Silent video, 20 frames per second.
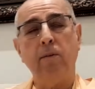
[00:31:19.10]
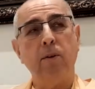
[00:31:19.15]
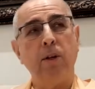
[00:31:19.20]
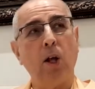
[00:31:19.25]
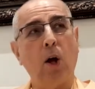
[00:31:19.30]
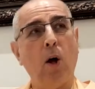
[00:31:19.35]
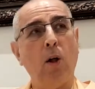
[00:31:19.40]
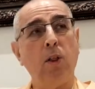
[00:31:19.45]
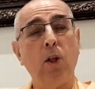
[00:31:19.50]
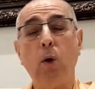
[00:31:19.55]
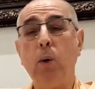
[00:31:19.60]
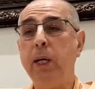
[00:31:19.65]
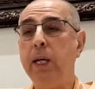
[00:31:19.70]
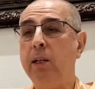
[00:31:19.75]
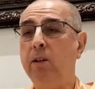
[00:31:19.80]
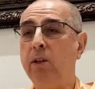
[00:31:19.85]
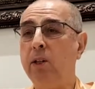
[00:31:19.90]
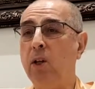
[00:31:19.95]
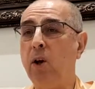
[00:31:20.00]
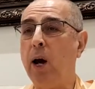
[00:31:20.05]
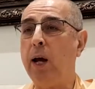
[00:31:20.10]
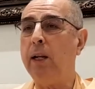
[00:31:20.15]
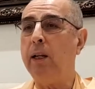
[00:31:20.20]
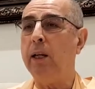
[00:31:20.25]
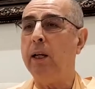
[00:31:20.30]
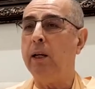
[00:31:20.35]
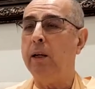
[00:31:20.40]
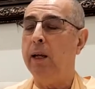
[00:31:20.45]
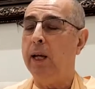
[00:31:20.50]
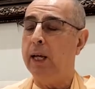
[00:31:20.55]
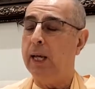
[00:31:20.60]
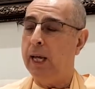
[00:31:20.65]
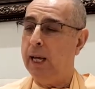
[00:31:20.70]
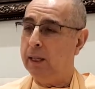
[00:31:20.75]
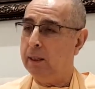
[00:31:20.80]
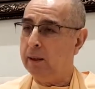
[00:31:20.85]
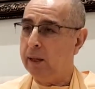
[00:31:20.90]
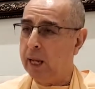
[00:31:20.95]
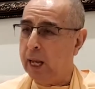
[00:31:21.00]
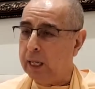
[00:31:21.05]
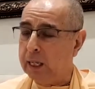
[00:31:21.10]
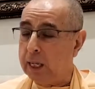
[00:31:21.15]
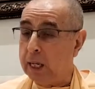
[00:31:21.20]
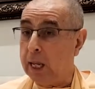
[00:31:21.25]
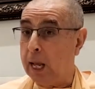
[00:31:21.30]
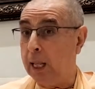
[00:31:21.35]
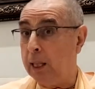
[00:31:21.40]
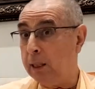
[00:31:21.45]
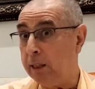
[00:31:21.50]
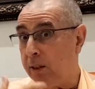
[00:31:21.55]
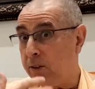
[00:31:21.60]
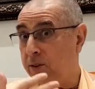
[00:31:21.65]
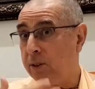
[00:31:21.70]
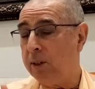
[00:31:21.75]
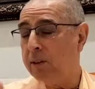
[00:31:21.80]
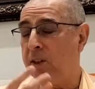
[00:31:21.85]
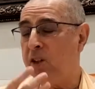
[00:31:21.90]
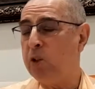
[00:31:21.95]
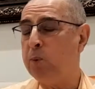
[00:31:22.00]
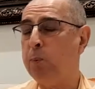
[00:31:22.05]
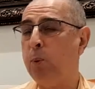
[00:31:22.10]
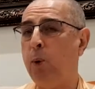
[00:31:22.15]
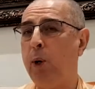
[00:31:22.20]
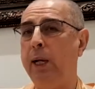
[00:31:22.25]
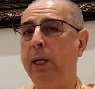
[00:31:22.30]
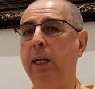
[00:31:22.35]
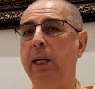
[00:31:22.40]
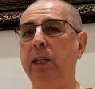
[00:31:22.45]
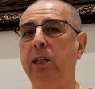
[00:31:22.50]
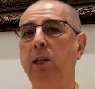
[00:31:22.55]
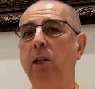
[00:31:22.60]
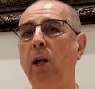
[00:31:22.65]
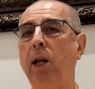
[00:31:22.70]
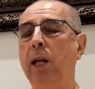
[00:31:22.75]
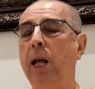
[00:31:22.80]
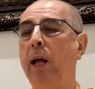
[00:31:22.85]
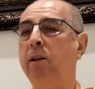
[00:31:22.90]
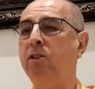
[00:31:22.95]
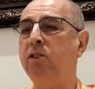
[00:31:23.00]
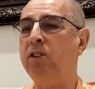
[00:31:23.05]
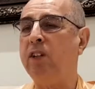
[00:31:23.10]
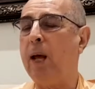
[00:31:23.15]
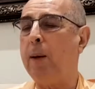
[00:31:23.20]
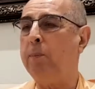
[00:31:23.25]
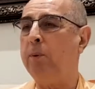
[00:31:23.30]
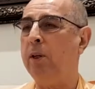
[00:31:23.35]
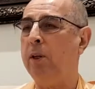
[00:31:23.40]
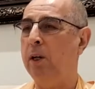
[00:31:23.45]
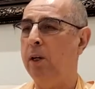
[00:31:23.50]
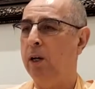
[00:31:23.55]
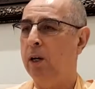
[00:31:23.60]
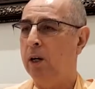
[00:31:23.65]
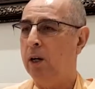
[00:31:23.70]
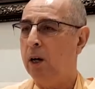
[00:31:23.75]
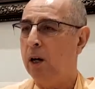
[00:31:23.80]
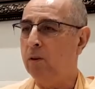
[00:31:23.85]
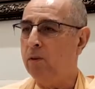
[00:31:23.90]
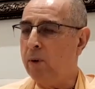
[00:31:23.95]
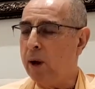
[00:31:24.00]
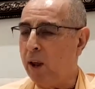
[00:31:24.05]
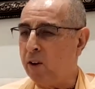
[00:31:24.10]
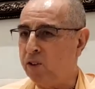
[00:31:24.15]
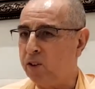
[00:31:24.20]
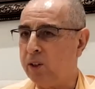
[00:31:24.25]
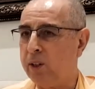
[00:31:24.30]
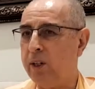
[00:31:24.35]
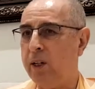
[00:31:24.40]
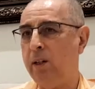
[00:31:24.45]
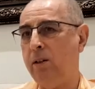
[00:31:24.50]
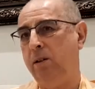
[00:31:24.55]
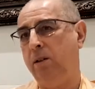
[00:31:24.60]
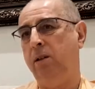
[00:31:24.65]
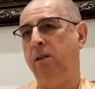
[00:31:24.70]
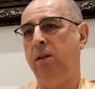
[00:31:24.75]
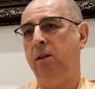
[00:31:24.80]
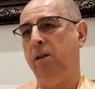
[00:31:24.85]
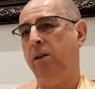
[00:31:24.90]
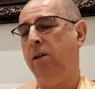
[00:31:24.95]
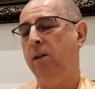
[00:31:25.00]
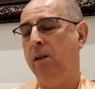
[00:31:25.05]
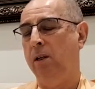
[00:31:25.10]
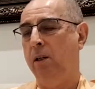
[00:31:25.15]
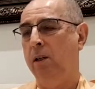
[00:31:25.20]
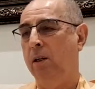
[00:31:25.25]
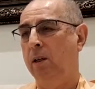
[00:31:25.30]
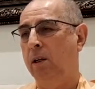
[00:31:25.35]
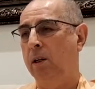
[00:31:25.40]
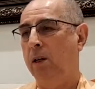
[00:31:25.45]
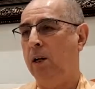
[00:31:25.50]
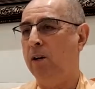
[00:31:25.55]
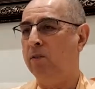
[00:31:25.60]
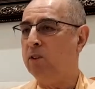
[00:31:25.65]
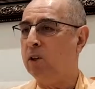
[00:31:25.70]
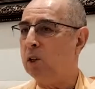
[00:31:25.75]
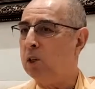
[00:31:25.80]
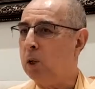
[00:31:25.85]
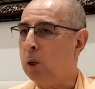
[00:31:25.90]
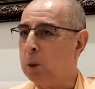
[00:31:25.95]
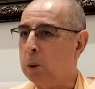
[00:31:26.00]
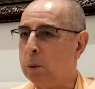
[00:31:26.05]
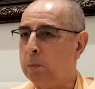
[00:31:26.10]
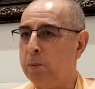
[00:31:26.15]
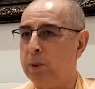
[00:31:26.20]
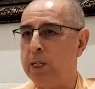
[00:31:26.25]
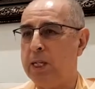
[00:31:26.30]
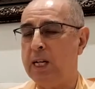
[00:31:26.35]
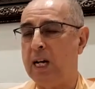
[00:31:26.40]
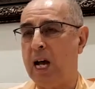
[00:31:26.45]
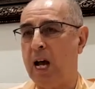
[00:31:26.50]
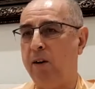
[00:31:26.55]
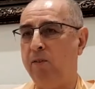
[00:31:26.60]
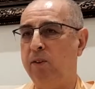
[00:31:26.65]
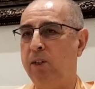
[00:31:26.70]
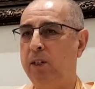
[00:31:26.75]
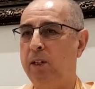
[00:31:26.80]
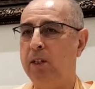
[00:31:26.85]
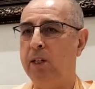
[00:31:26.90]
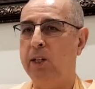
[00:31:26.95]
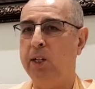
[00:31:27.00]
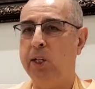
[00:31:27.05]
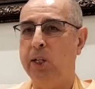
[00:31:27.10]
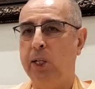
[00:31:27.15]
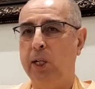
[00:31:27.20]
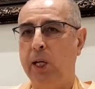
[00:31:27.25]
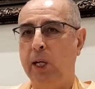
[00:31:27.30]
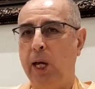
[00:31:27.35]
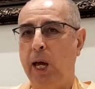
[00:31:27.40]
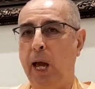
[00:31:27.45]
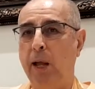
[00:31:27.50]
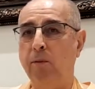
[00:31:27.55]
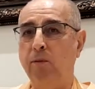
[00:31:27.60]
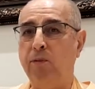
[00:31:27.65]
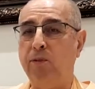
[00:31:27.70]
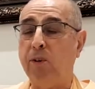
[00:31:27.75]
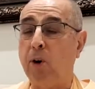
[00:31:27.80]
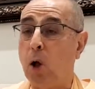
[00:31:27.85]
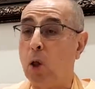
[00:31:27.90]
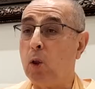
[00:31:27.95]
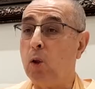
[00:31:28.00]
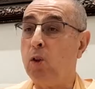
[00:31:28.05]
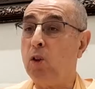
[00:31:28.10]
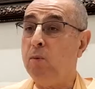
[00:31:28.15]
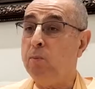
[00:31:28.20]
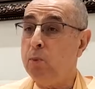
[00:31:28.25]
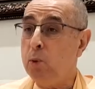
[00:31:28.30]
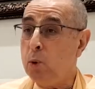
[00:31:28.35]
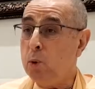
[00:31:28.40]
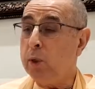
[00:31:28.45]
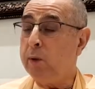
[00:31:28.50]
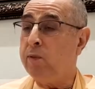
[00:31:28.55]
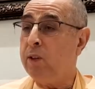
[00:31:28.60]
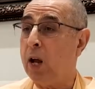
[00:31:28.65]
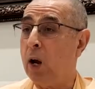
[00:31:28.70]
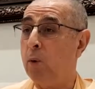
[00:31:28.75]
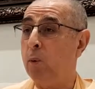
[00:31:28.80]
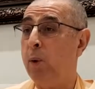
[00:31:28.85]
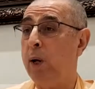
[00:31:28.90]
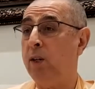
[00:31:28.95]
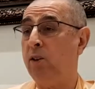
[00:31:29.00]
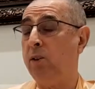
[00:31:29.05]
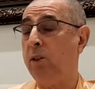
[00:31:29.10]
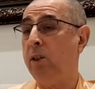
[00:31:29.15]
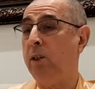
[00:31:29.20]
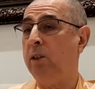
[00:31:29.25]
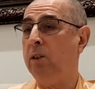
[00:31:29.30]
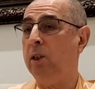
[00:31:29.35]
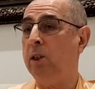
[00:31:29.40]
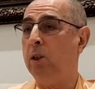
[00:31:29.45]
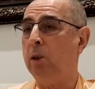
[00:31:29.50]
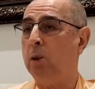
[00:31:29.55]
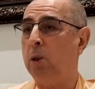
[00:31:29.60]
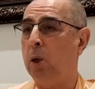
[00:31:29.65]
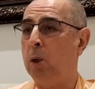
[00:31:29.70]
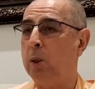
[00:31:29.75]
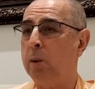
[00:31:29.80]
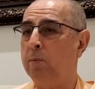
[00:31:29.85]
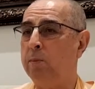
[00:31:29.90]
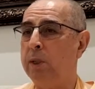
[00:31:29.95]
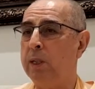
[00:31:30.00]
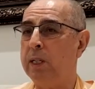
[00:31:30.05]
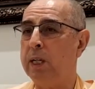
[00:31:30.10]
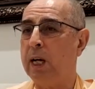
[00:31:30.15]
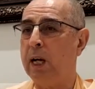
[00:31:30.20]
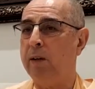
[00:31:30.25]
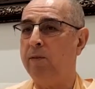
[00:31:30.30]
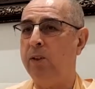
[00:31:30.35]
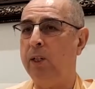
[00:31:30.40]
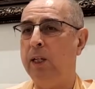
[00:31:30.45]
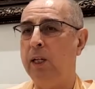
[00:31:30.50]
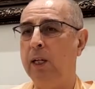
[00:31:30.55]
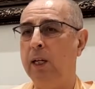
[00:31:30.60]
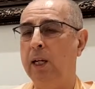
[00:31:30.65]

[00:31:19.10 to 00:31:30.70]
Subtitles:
although he did not, at least at this point, he did not accept a resident of Goloka Vrindavan and follow the mood of that resident of Goloka Vrindavan.